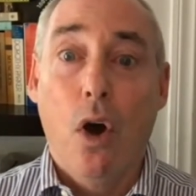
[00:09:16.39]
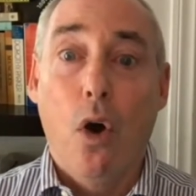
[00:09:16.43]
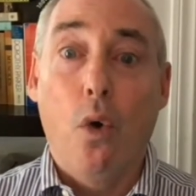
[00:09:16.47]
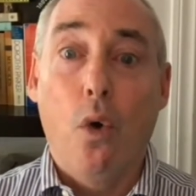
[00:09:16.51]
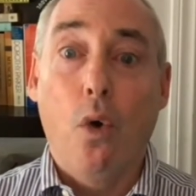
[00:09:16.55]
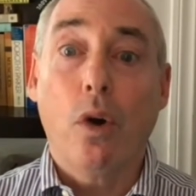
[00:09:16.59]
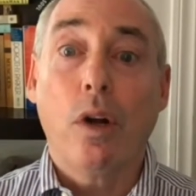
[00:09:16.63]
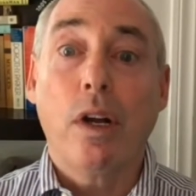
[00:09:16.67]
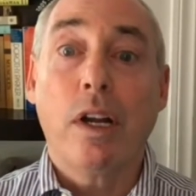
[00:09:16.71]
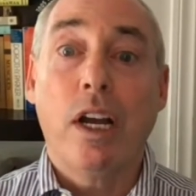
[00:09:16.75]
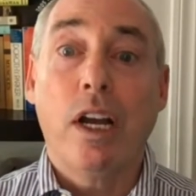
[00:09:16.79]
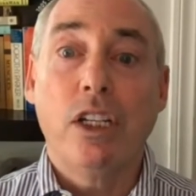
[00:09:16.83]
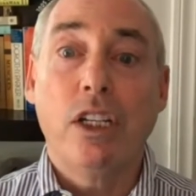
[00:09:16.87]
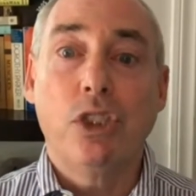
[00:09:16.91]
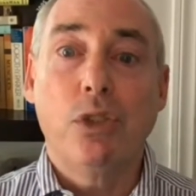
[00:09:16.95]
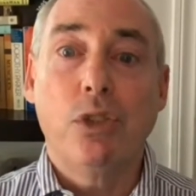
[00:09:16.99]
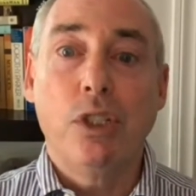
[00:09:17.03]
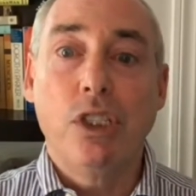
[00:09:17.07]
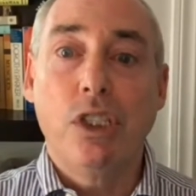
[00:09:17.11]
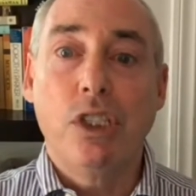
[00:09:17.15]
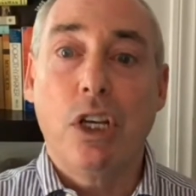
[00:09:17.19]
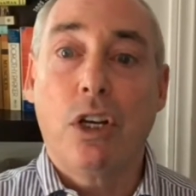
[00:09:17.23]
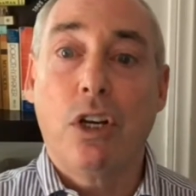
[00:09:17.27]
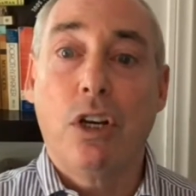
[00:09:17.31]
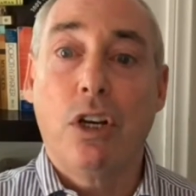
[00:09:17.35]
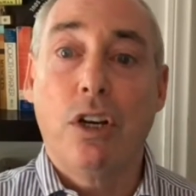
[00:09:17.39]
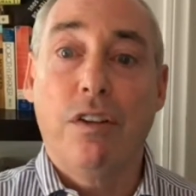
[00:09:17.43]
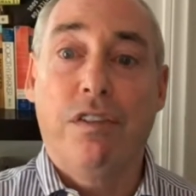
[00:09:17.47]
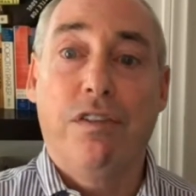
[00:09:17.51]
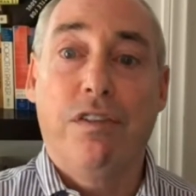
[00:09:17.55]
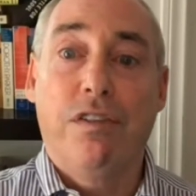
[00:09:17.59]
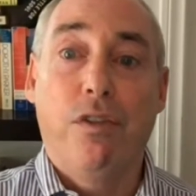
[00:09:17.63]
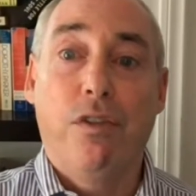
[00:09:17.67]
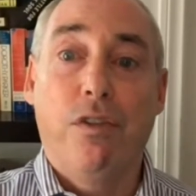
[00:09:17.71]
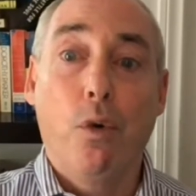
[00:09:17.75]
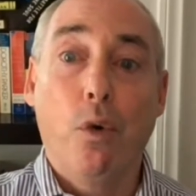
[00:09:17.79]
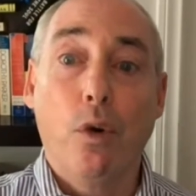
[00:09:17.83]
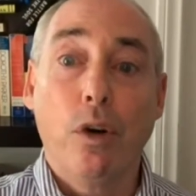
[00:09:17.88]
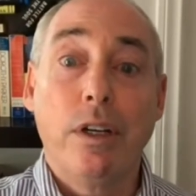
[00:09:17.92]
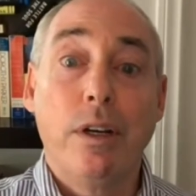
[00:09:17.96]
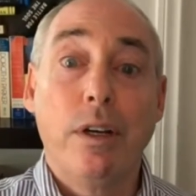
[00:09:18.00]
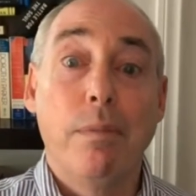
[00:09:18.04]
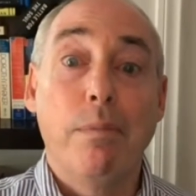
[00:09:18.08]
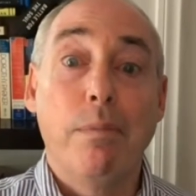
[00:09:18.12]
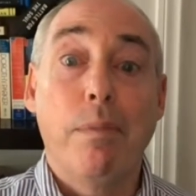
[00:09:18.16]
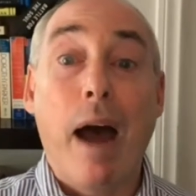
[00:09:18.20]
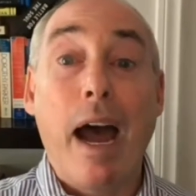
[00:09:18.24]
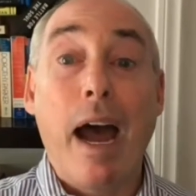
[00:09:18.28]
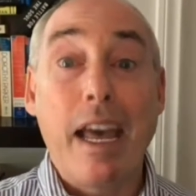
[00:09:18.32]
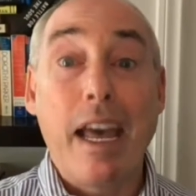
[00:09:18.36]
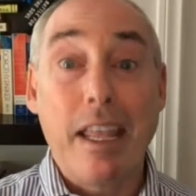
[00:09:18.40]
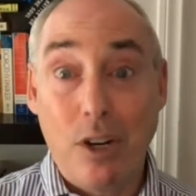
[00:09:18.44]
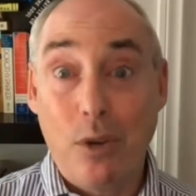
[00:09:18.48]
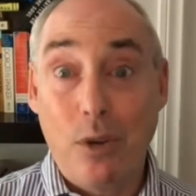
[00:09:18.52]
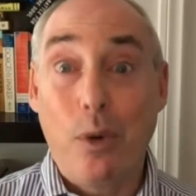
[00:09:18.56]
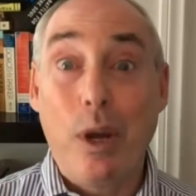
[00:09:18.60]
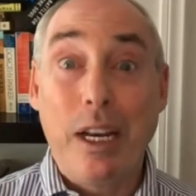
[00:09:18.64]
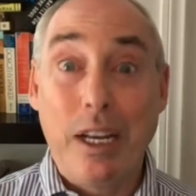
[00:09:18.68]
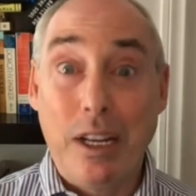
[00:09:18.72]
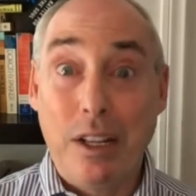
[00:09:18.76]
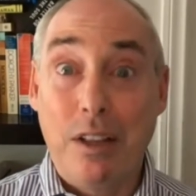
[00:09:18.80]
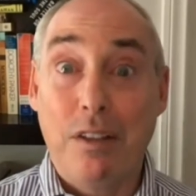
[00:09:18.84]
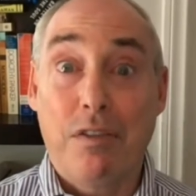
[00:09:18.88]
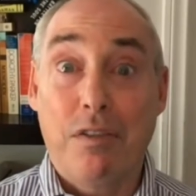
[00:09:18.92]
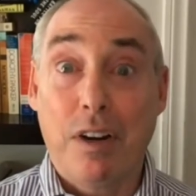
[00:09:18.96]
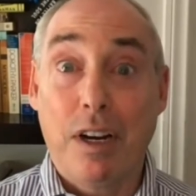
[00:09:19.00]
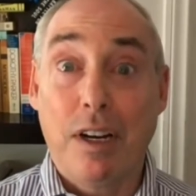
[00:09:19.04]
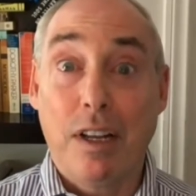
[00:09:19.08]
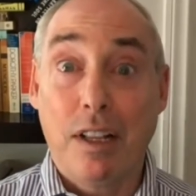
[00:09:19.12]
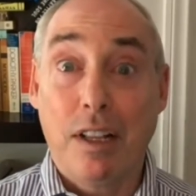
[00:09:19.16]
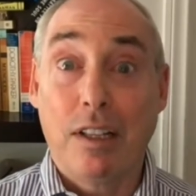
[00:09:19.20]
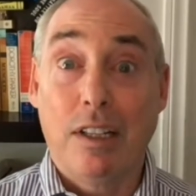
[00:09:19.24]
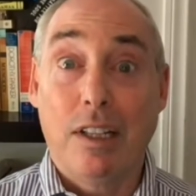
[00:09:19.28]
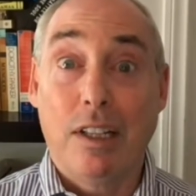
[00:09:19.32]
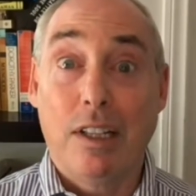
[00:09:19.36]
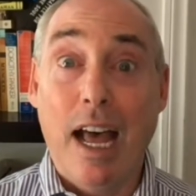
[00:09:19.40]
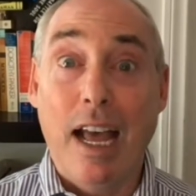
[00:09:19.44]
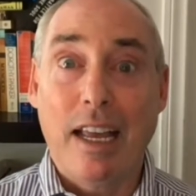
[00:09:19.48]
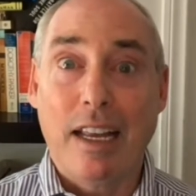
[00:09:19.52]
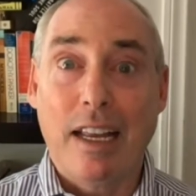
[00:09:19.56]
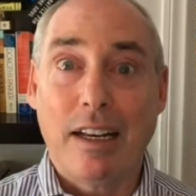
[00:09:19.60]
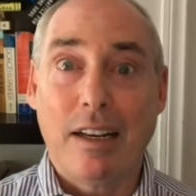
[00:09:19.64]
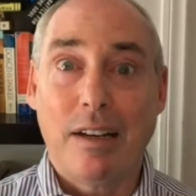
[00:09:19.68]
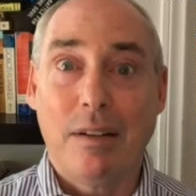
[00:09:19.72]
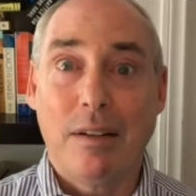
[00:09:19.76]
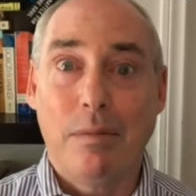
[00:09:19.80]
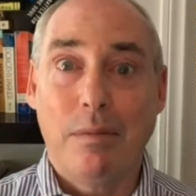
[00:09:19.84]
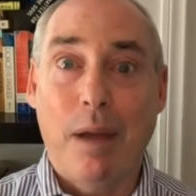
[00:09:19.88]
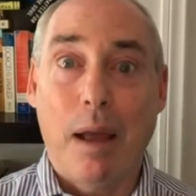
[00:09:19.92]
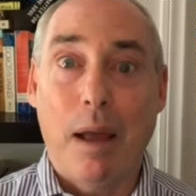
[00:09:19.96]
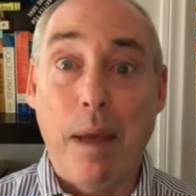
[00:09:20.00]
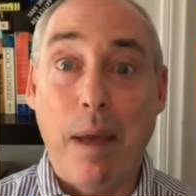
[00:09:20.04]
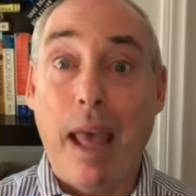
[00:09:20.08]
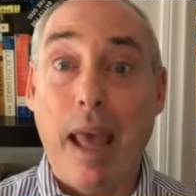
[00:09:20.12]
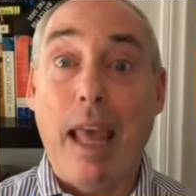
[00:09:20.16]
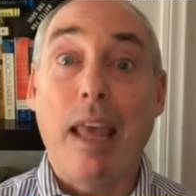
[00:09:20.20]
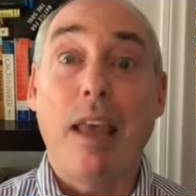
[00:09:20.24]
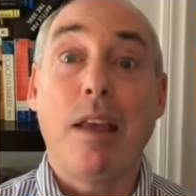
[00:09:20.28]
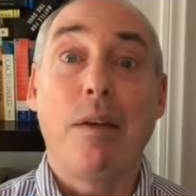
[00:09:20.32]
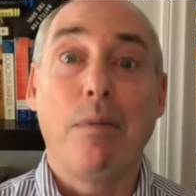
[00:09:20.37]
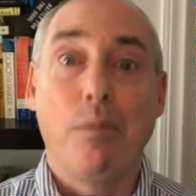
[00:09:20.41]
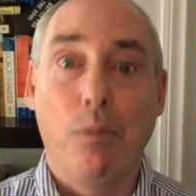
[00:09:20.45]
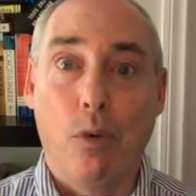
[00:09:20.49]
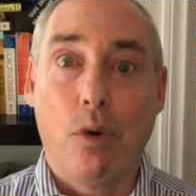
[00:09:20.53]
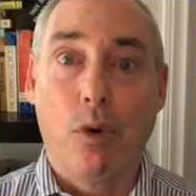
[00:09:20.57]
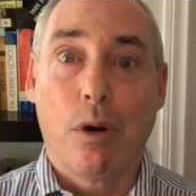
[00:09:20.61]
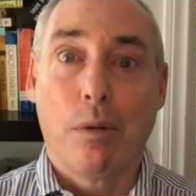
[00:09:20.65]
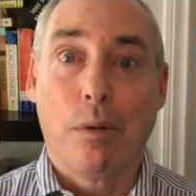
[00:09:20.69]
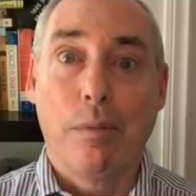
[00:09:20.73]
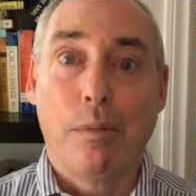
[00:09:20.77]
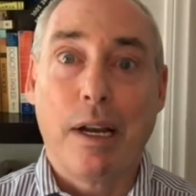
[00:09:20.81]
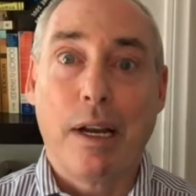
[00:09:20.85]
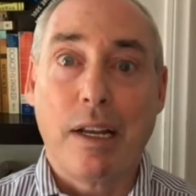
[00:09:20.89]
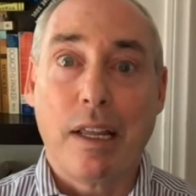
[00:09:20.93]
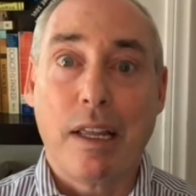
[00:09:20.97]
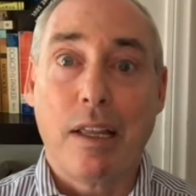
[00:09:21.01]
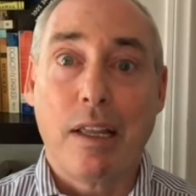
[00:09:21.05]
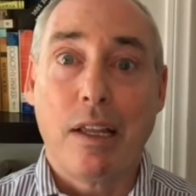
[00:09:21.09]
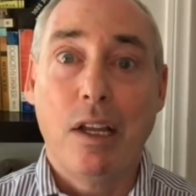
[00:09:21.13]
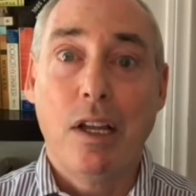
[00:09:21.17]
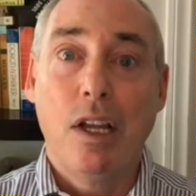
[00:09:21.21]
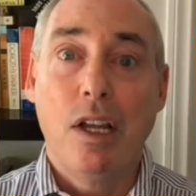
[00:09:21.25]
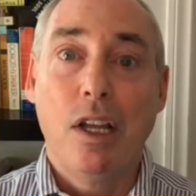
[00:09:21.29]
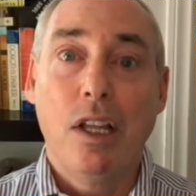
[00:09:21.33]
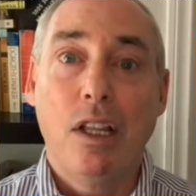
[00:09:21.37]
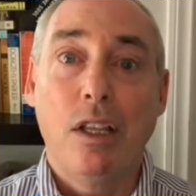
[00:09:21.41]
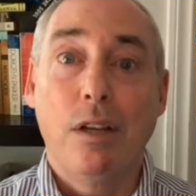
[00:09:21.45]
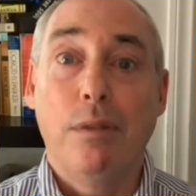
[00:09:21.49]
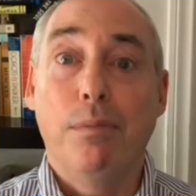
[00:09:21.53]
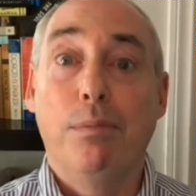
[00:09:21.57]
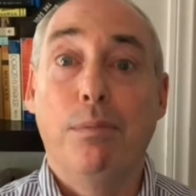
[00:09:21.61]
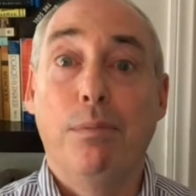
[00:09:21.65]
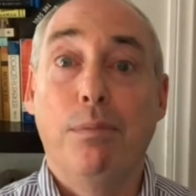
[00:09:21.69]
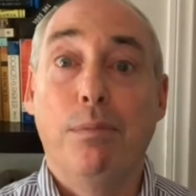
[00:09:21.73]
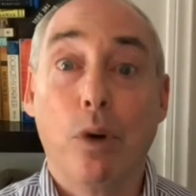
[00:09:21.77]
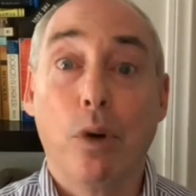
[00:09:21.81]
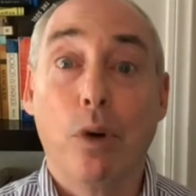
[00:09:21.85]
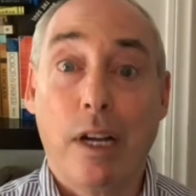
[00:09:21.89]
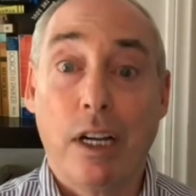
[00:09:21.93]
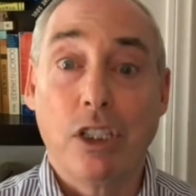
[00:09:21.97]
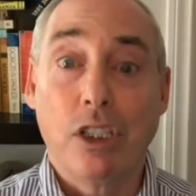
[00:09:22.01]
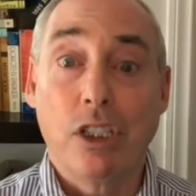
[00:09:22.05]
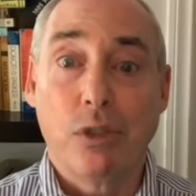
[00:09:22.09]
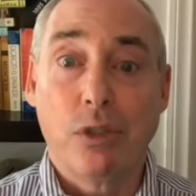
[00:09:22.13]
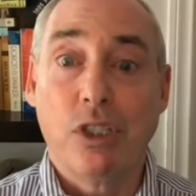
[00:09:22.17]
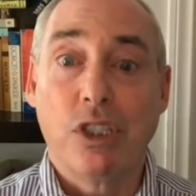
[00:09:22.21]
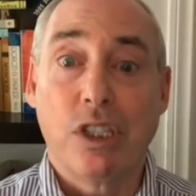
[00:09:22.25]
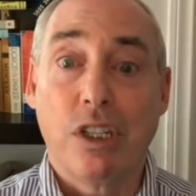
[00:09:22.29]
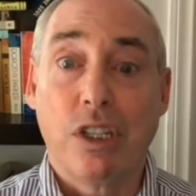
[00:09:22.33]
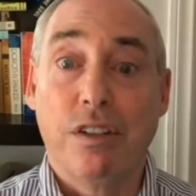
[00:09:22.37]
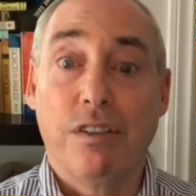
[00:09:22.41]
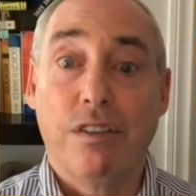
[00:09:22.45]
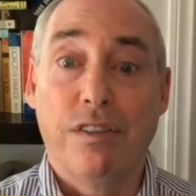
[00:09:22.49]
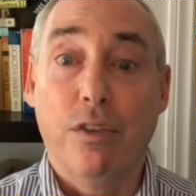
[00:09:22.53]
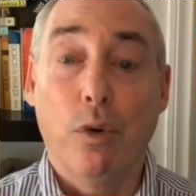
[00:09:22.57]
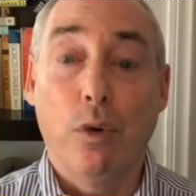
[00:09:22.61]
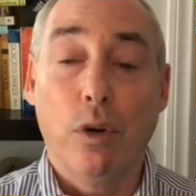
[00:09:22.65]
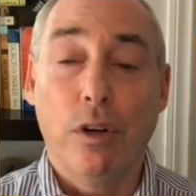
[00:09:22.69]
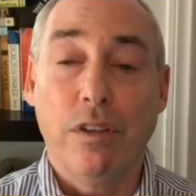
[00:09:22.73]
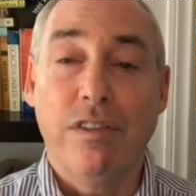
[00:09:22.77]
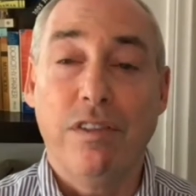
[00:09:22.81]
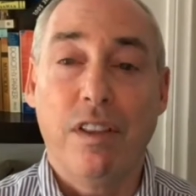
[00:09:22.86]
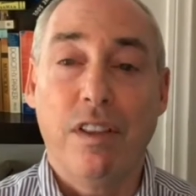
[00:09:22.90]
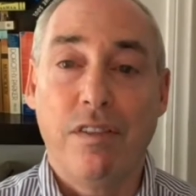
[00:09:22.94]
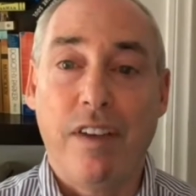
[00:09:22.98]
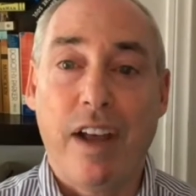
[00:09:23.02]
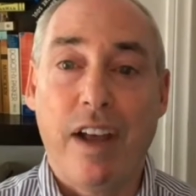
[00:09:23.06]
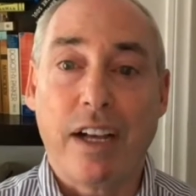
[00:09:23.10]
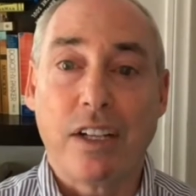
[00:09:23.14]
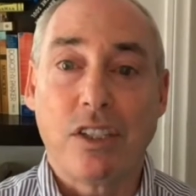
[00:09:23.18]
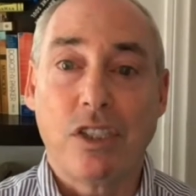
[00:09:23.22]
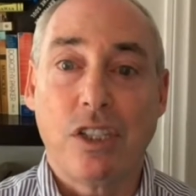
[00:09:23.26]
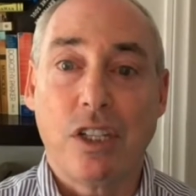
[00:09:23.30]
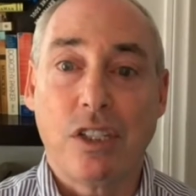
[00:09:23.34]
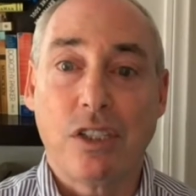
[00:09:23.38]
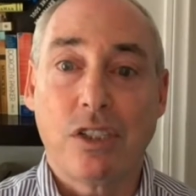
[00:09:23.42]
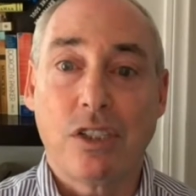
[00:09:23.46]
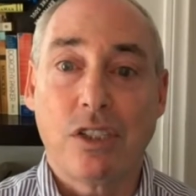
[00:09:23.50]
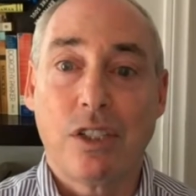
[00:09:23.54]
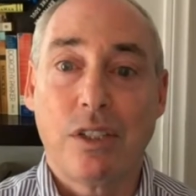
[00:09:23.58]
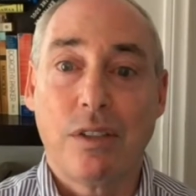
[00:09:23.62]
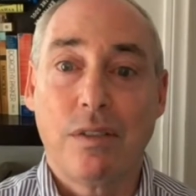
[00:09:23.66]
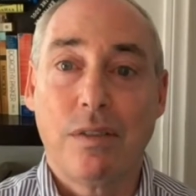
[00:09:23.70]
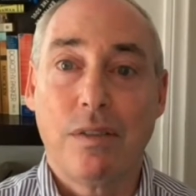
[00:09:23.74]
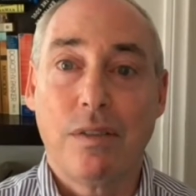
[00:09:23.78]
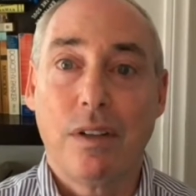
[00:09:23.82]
or countries that could afford to buy their way to the front of the line by paying more money than poor countries can afford for the vaccines.